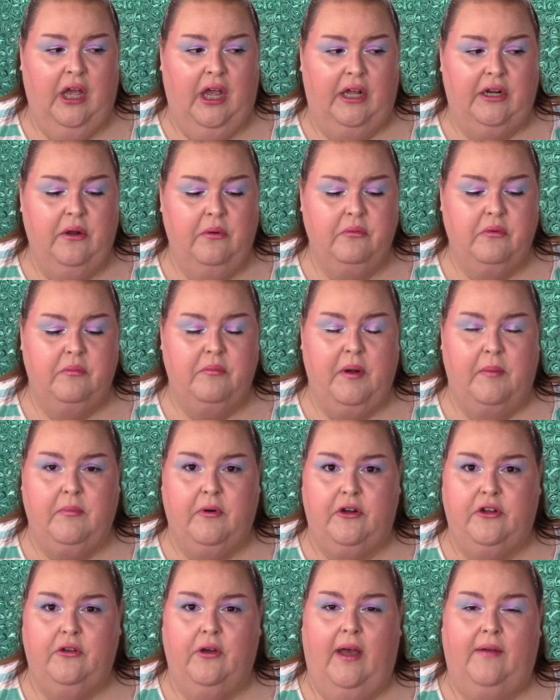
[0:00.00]
I don't
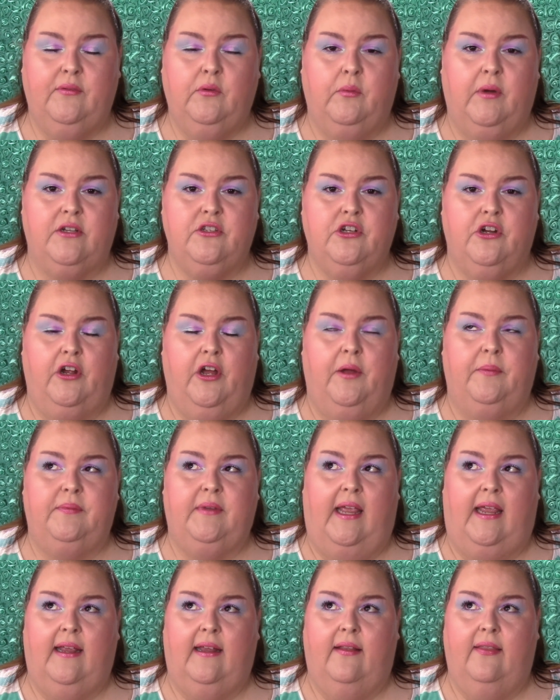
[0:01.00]
remember. You'll have to watch her
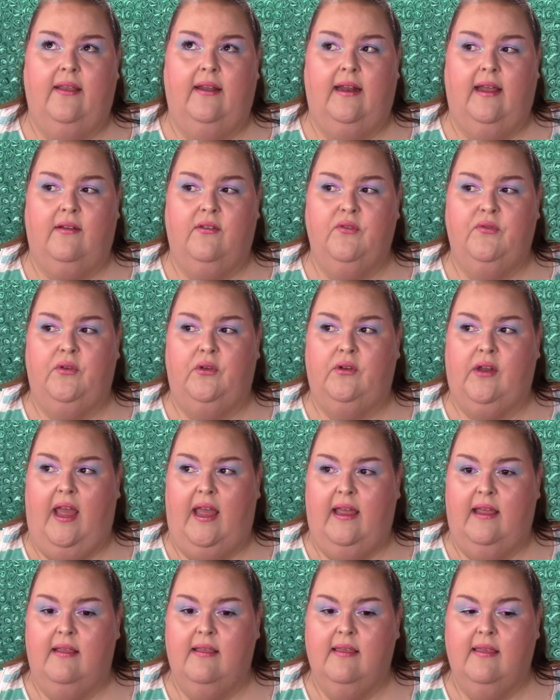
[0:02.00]
update in the next few
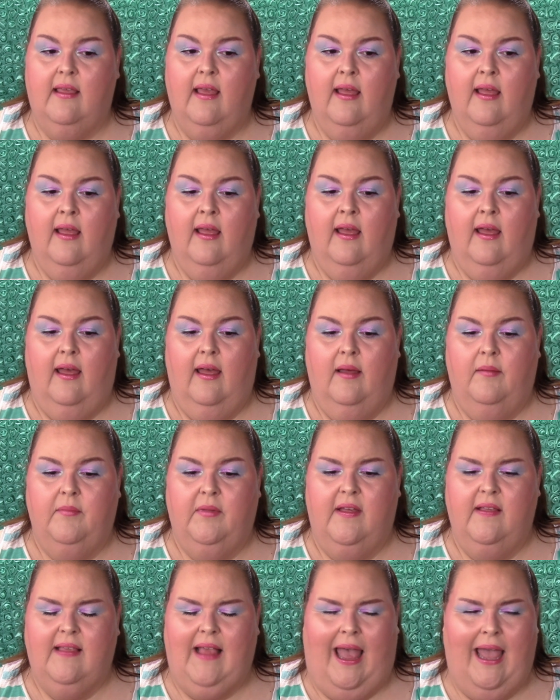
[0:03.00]
days
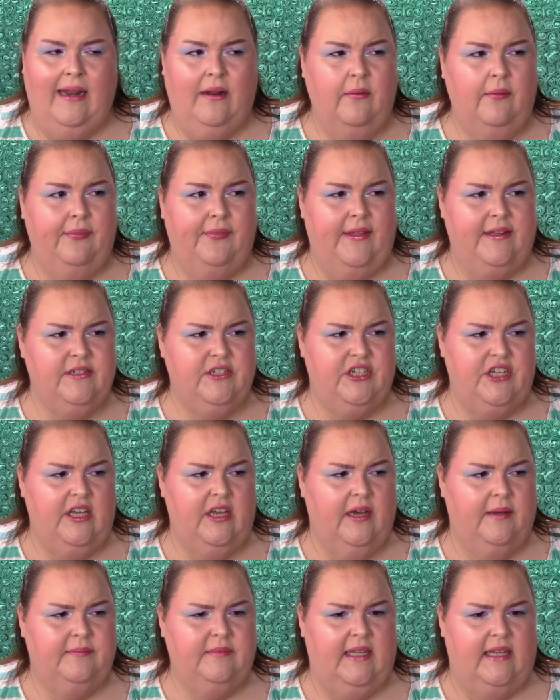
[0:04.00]
because um, I don't think she
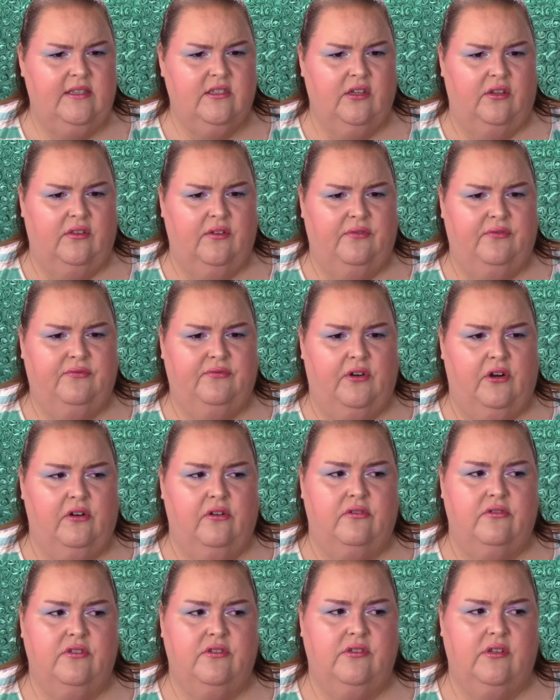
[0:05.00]
updates on the
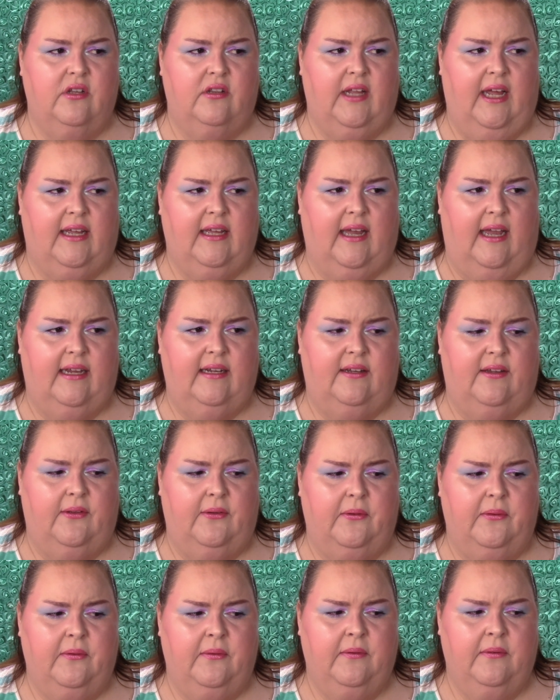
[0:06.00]
first like I do.